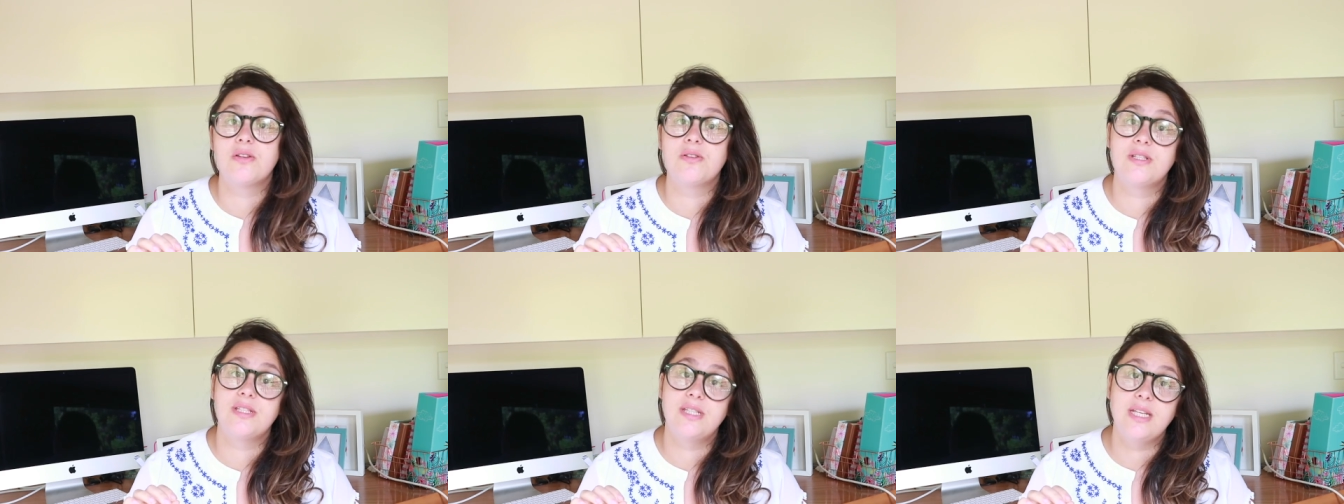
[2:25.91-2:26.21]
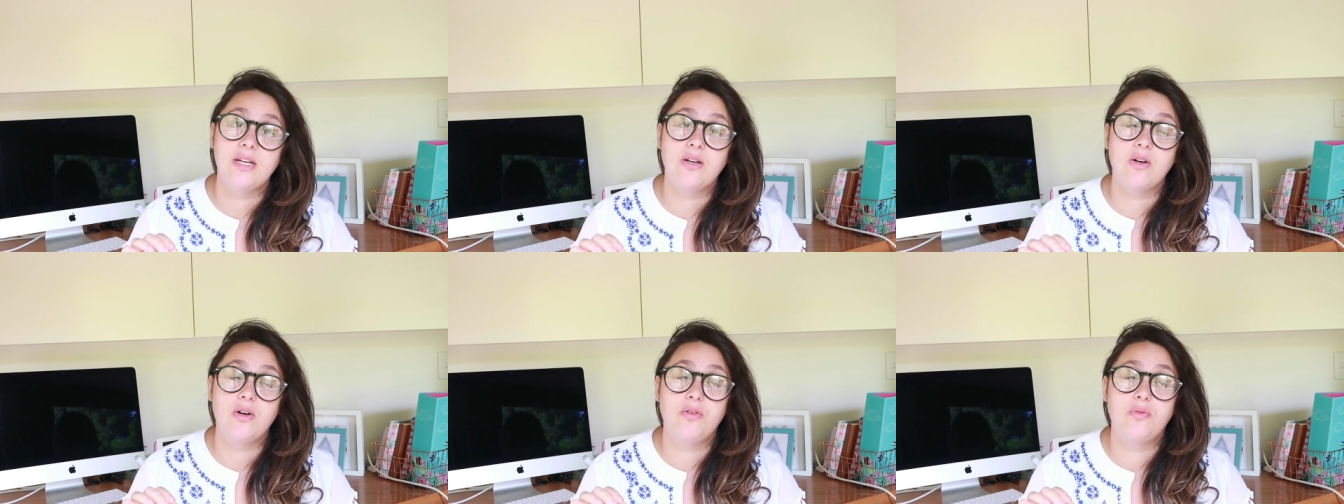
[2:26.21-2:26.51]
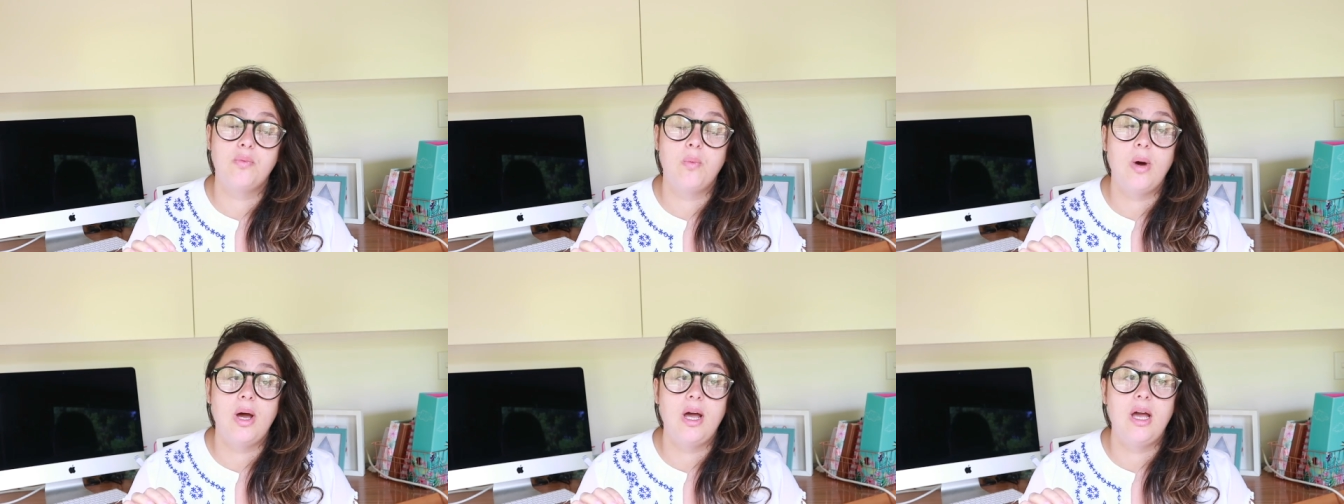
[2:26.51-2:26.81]
sick
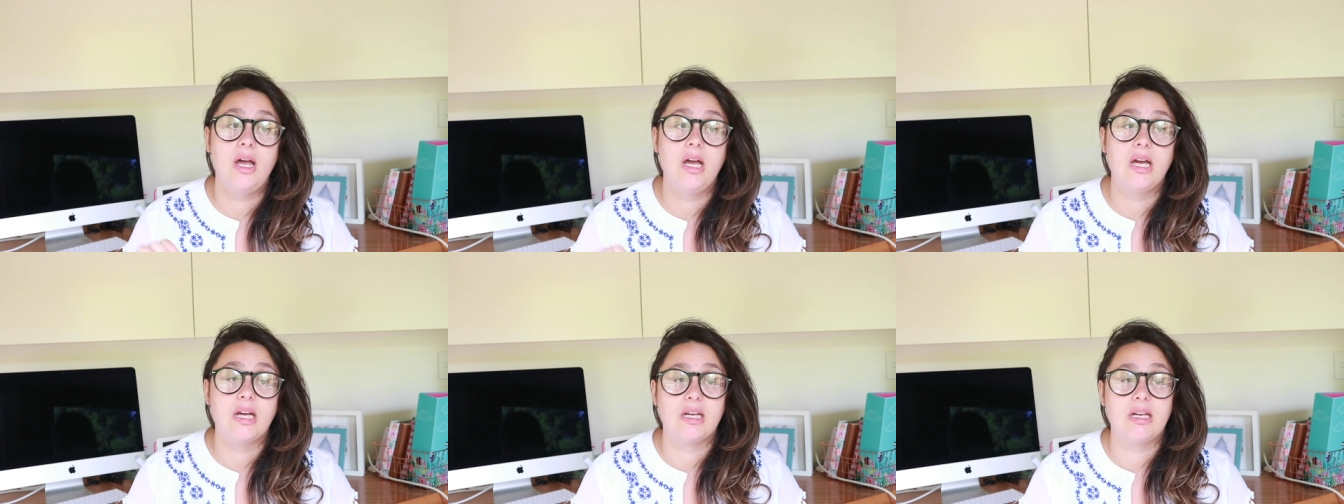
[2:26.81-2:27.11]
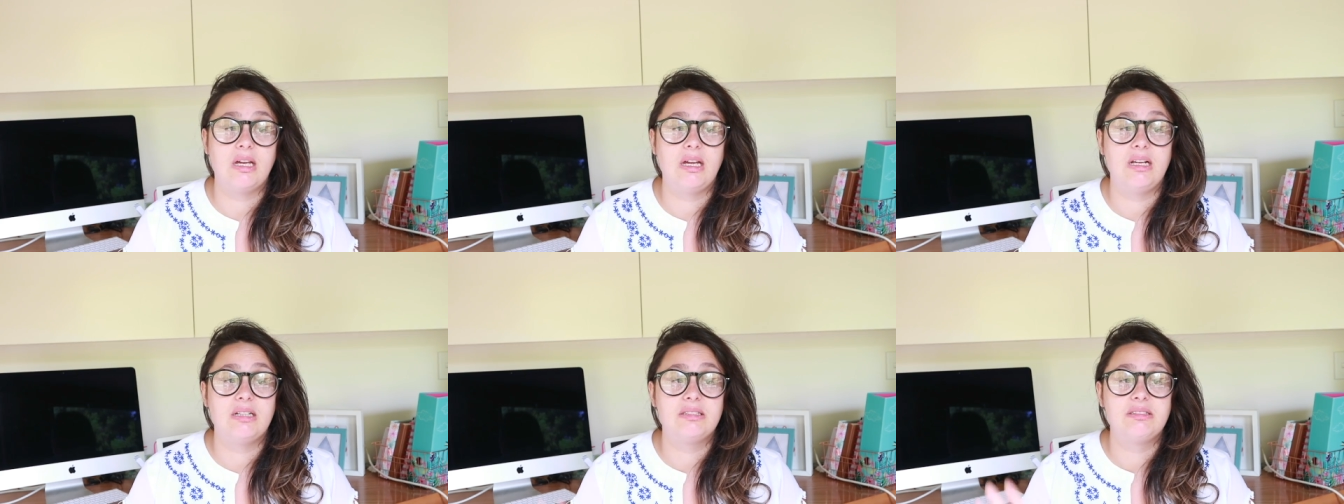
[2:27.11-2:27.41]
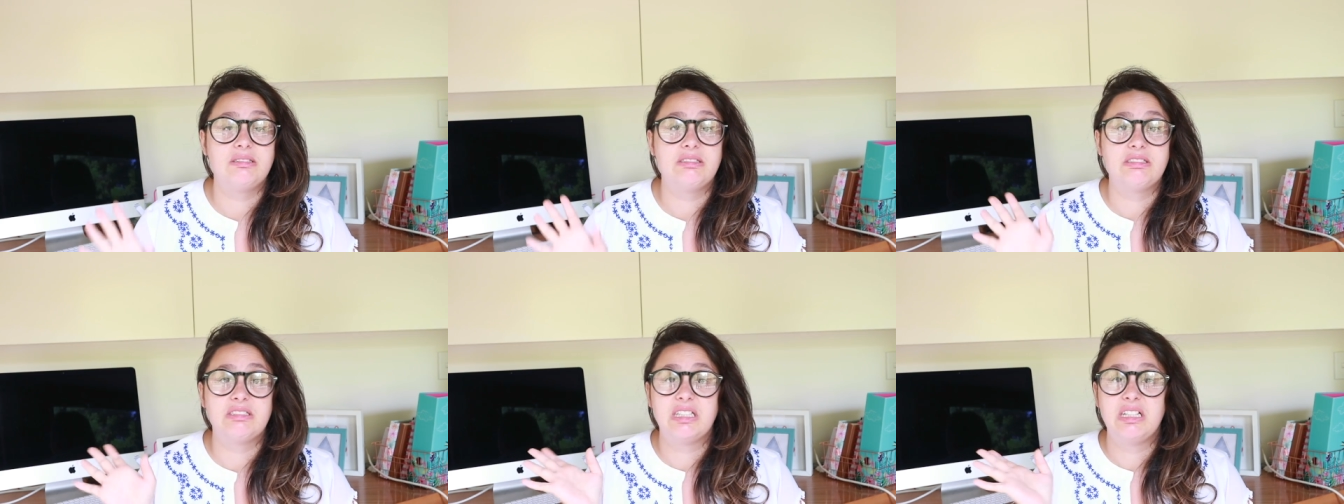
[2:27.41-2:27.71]
off work
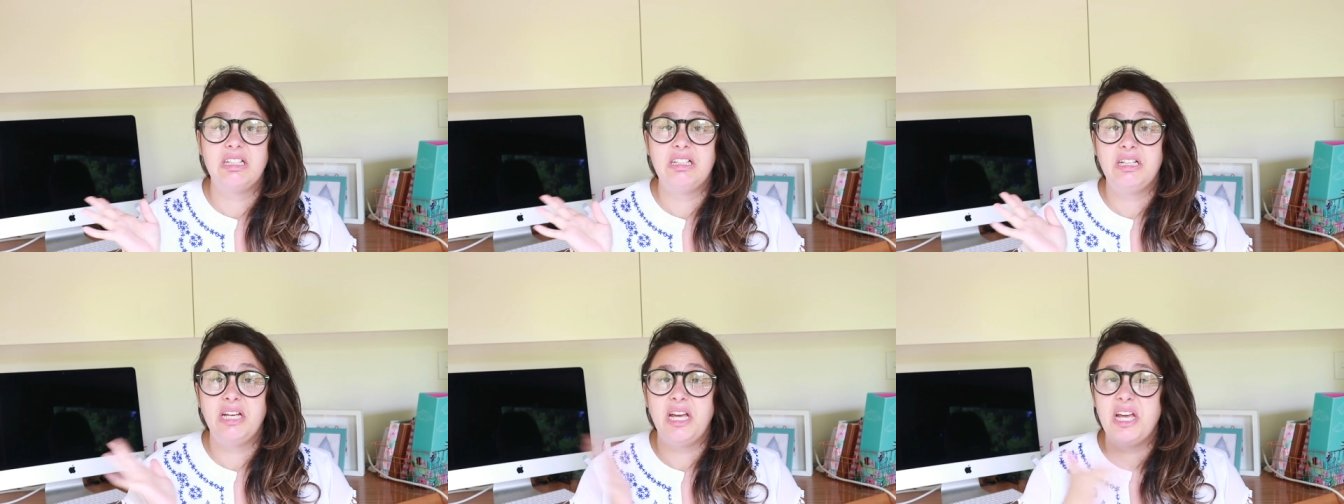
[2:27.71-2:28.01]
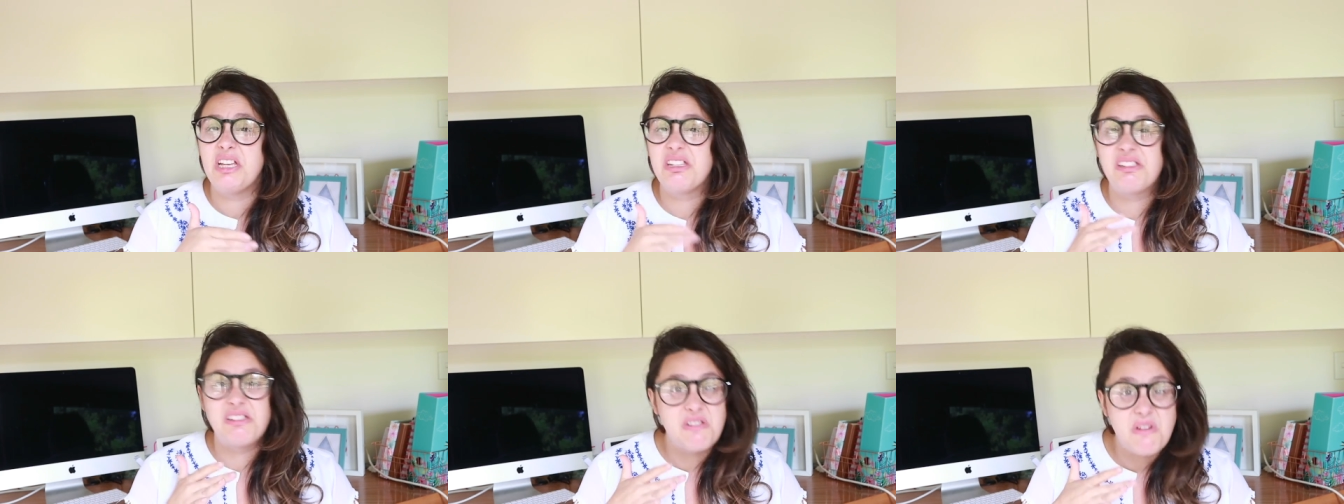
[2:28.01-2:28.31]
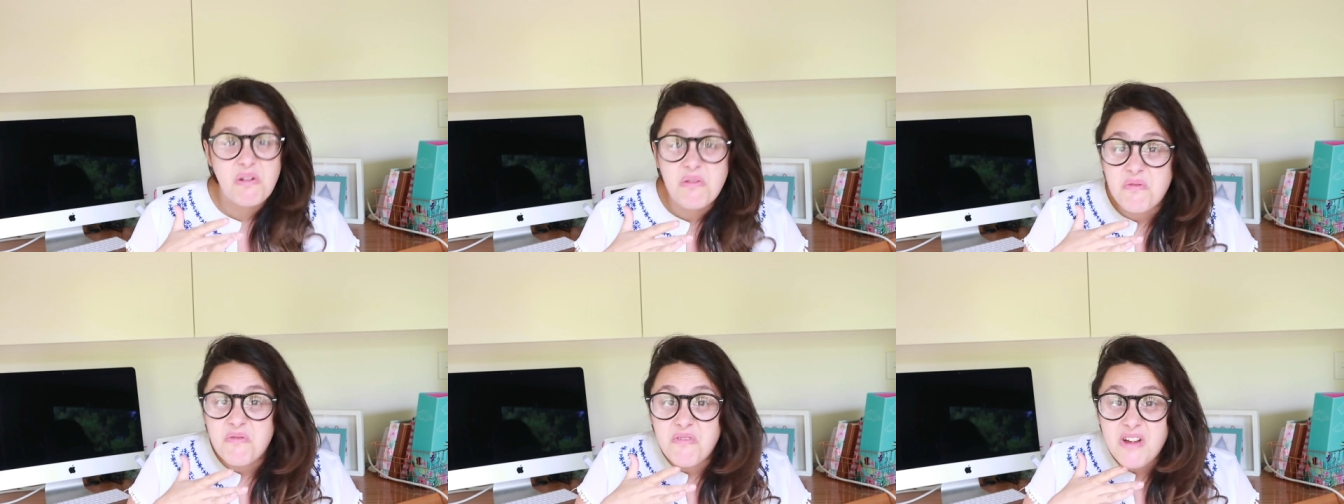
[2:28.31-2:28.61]
and it's
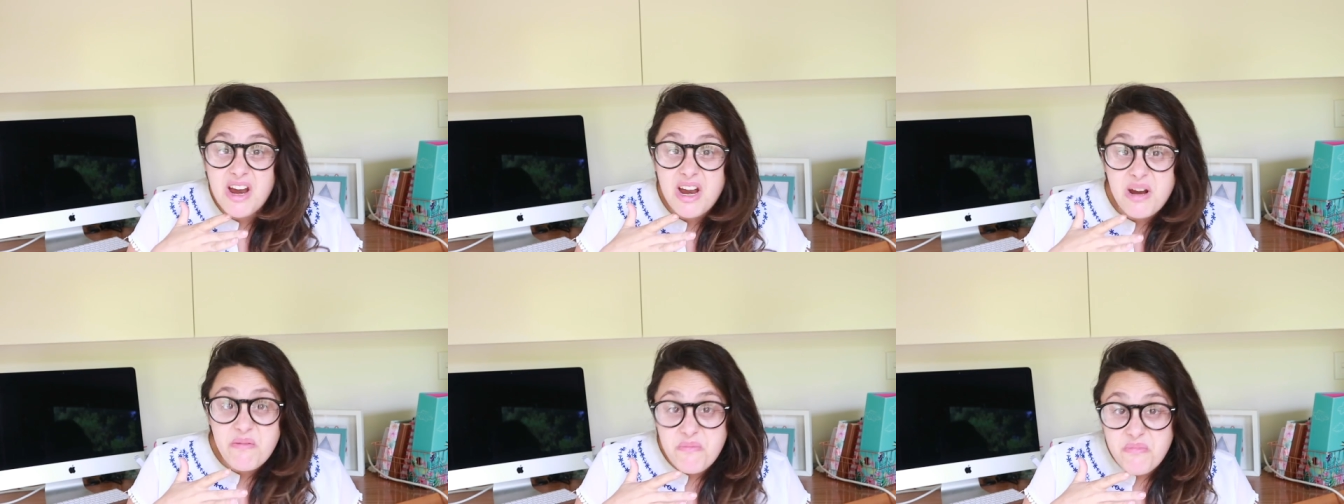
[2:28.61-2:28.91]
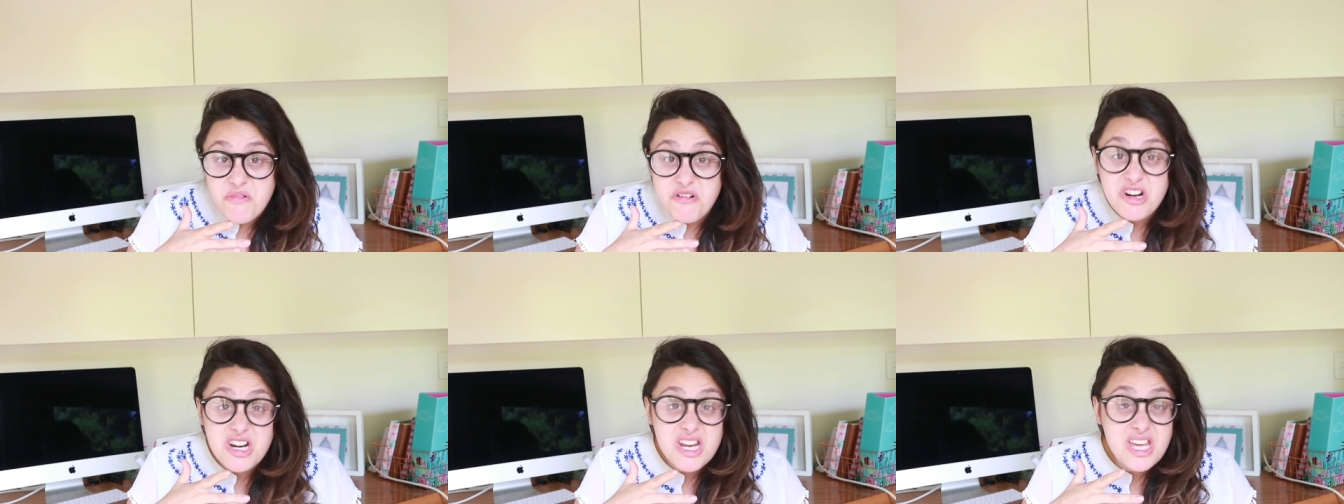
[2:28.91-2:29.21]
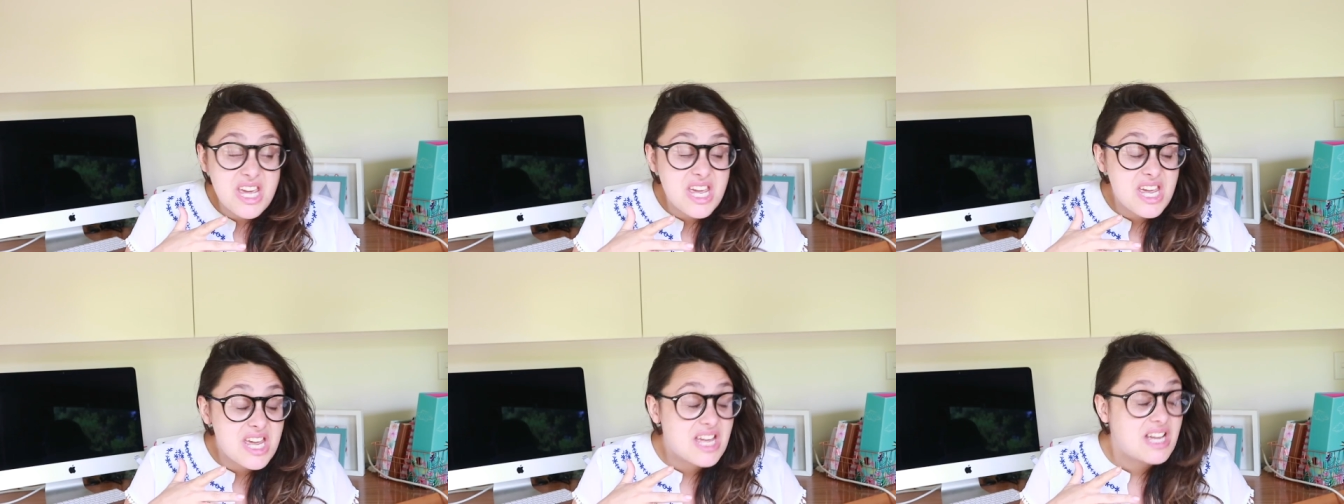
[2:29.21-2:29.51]
not very
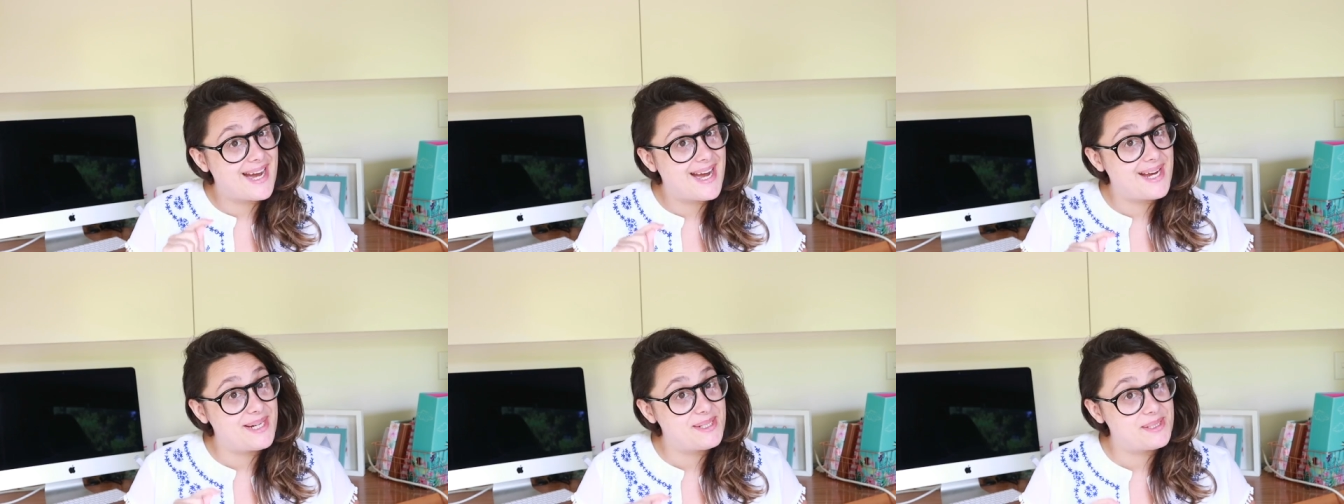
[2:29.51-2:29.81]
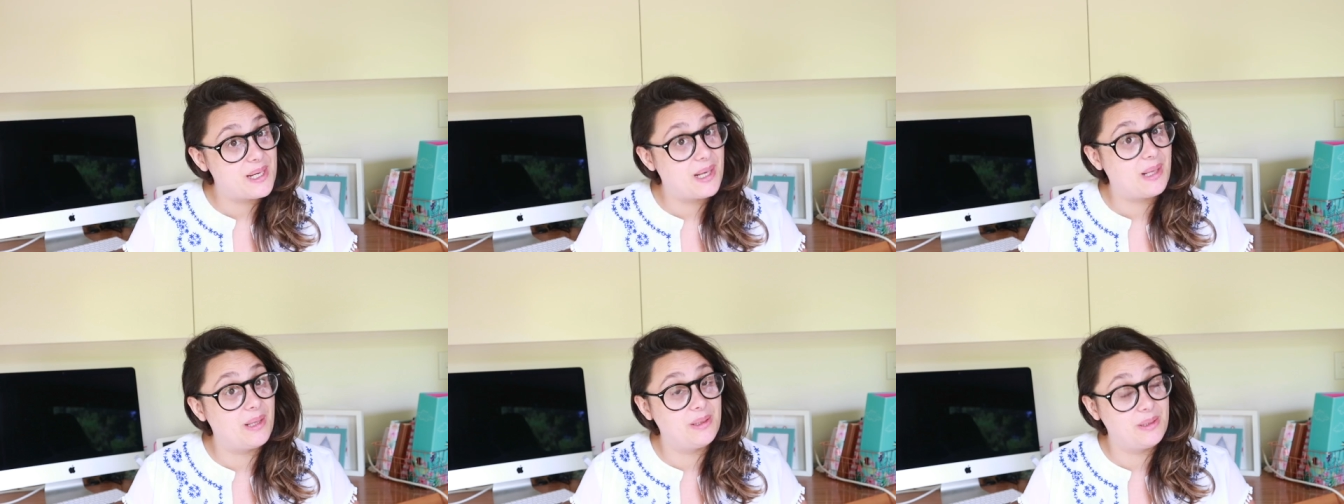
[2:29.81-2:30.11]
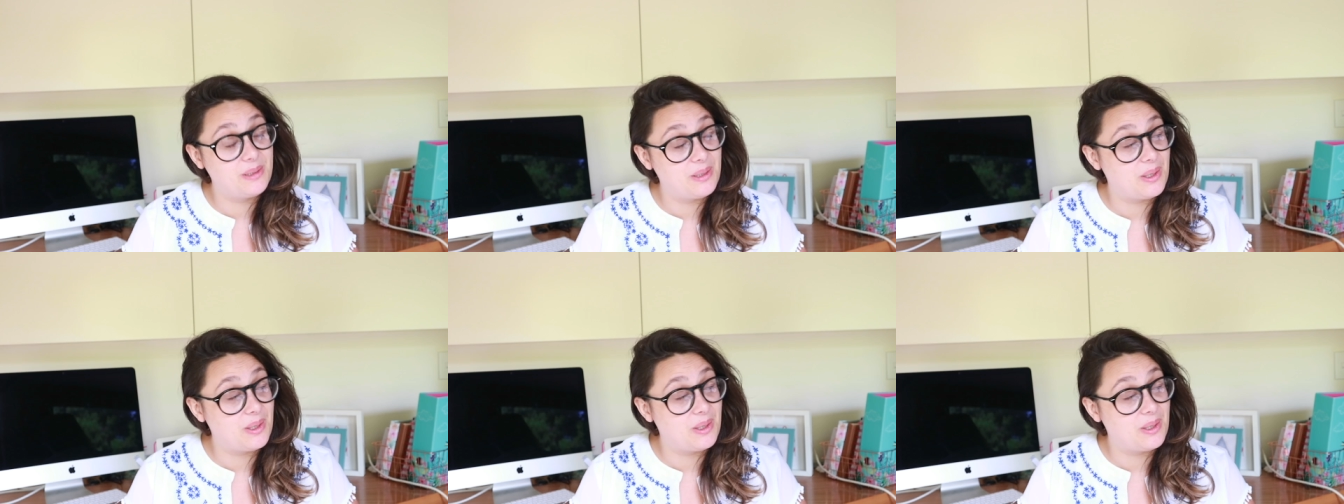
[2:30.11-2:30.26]
pretty, I tell